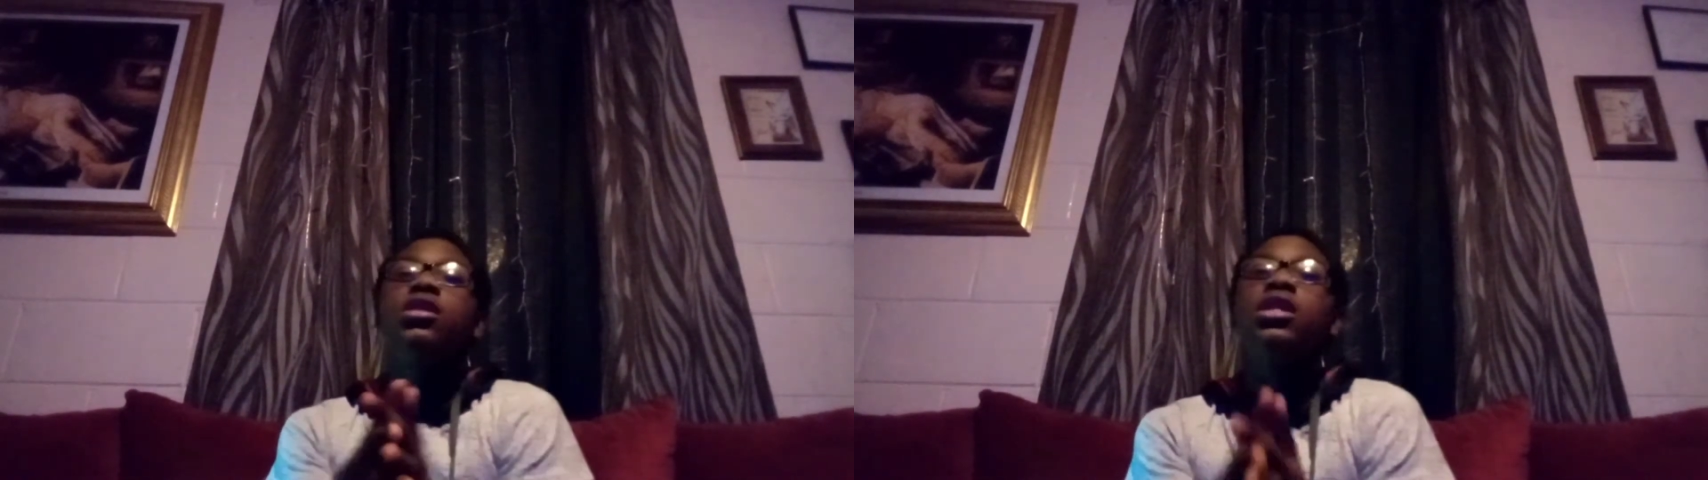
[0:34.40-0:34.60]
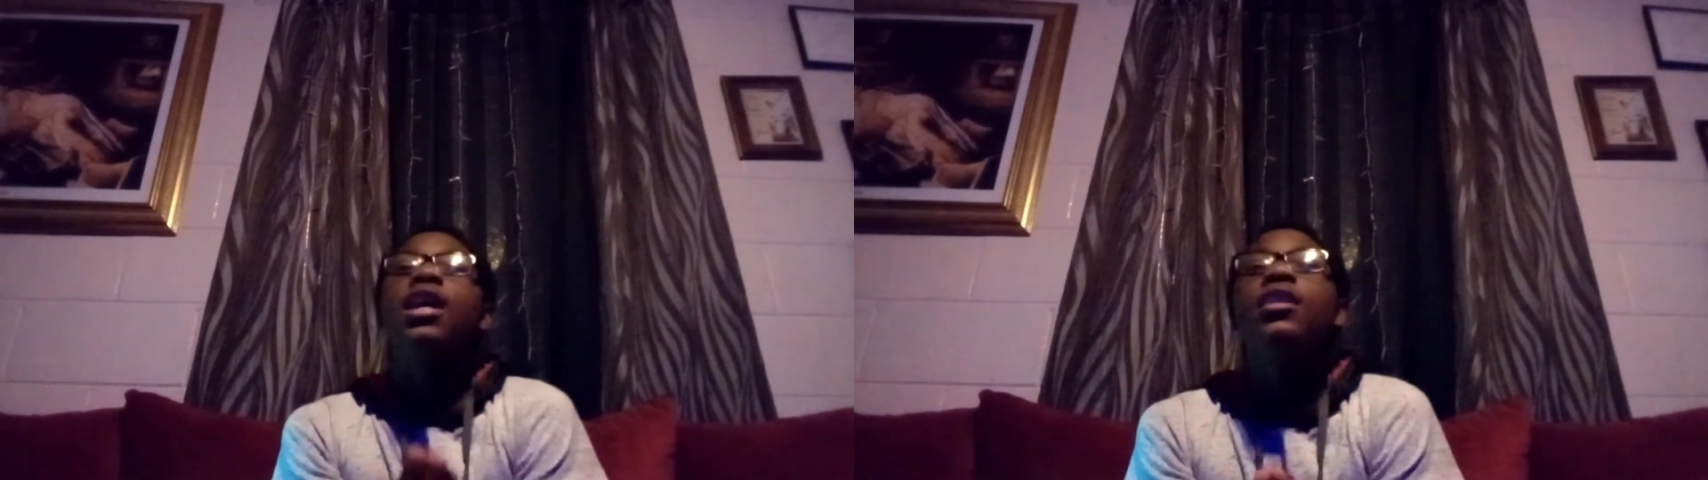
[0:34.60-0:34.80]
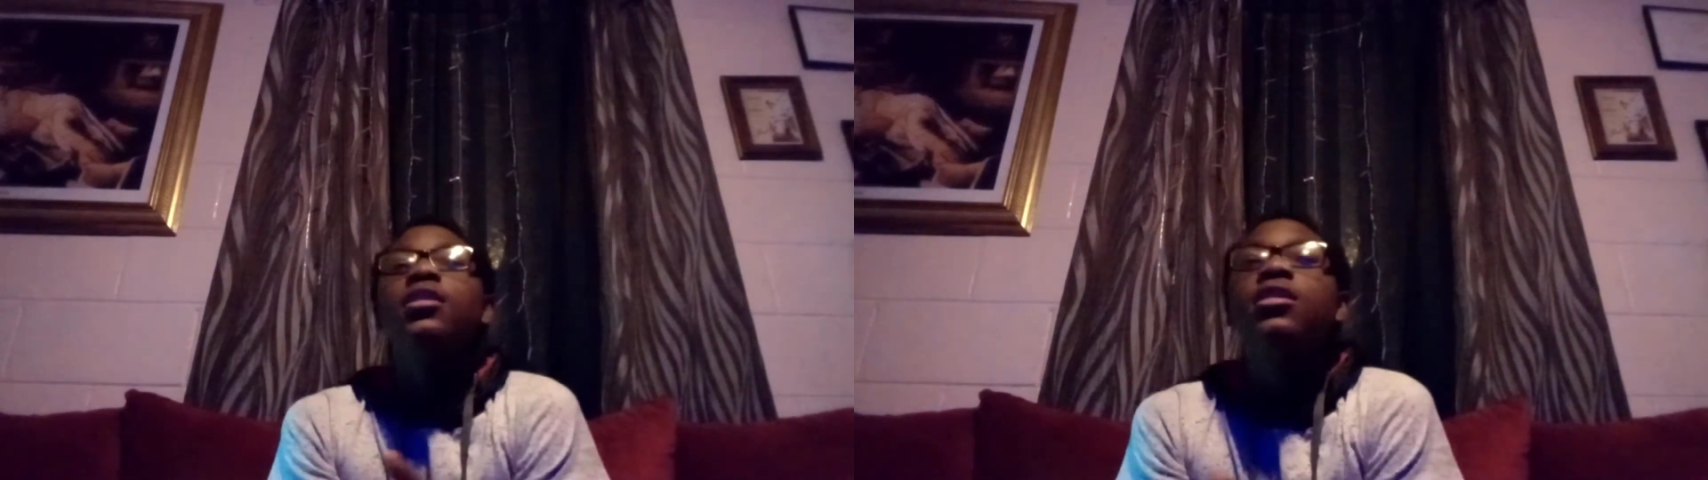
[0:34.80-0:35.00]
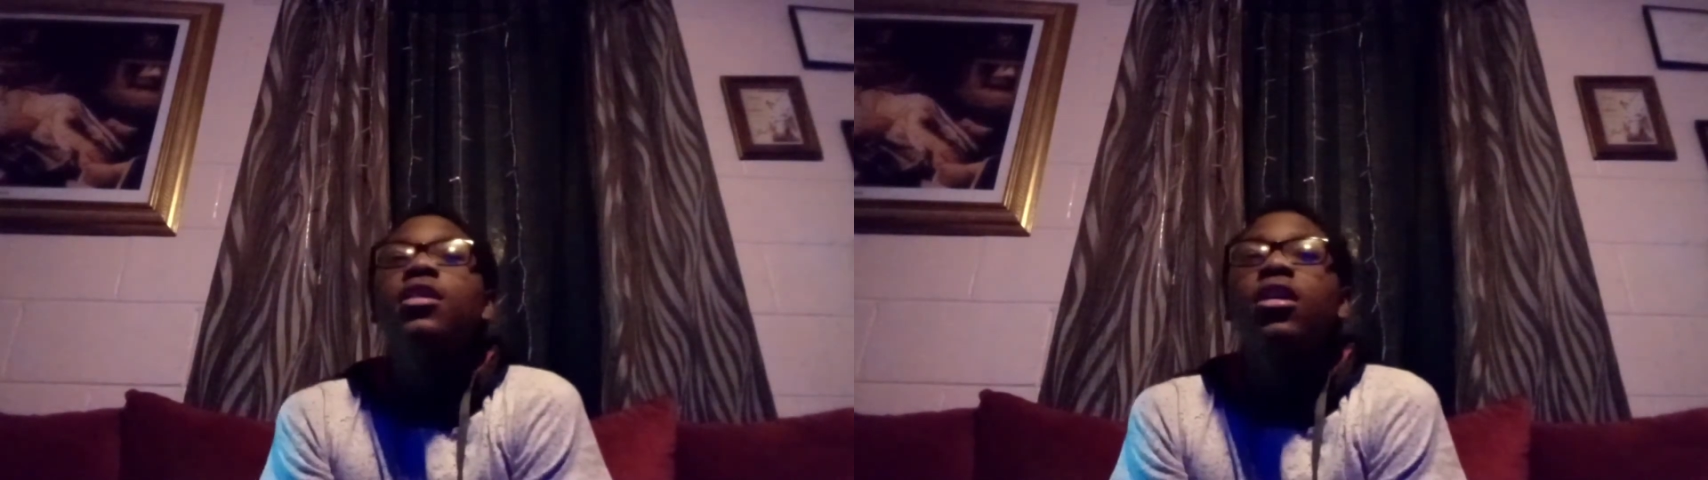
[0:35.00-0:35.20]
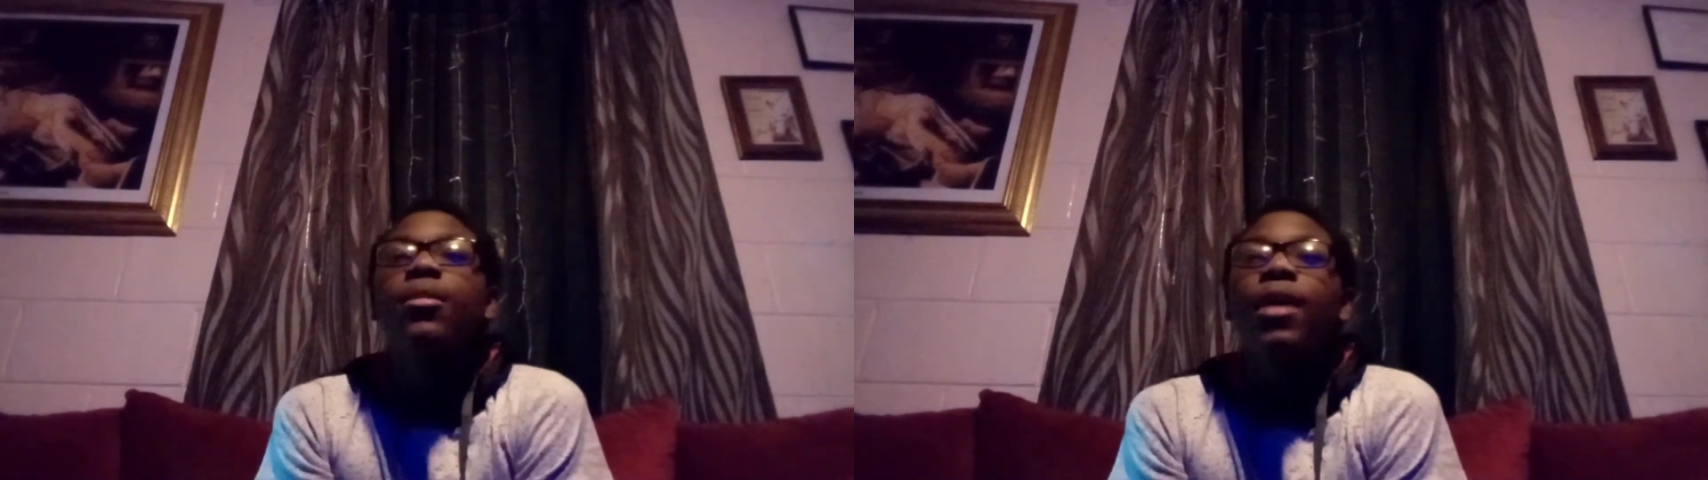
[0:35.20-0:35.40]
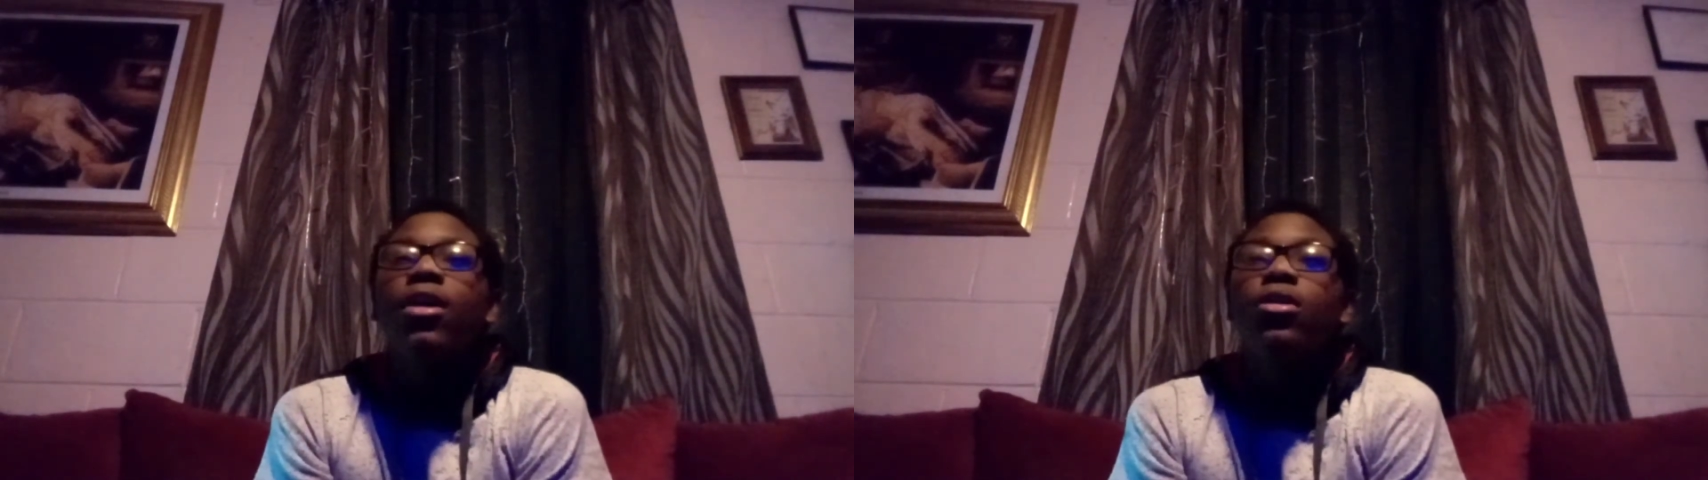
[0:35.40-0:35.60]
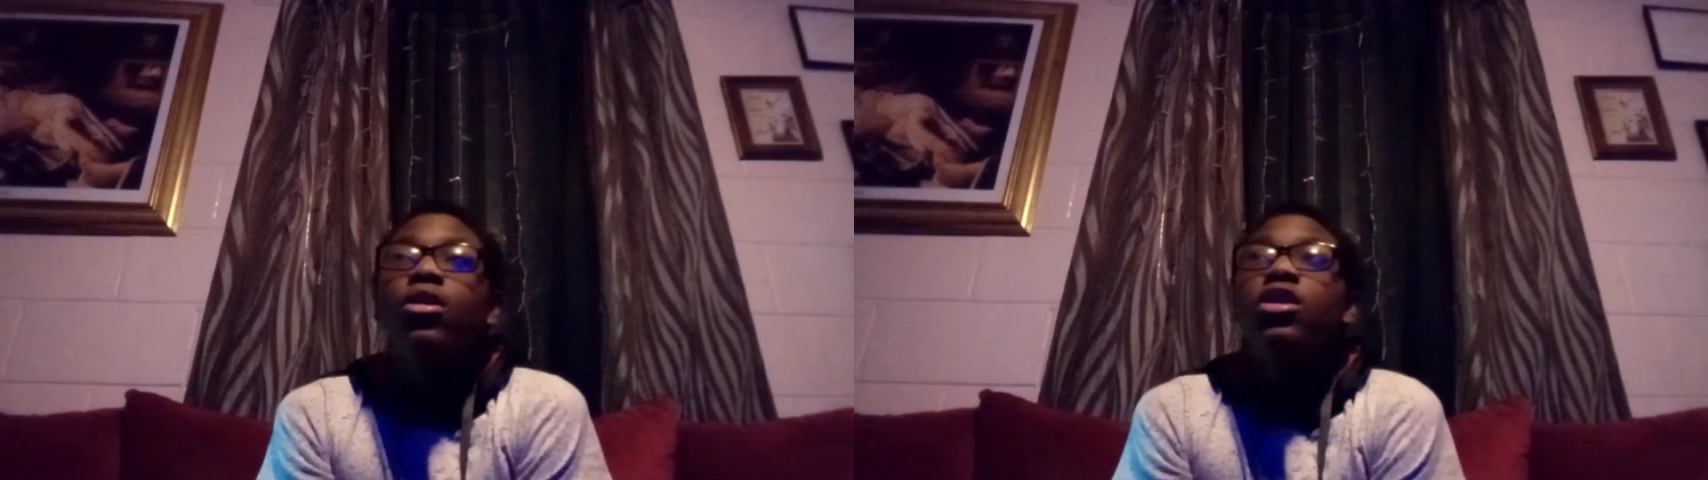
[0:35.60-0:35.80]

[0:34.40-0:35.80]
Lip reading: decided to talk about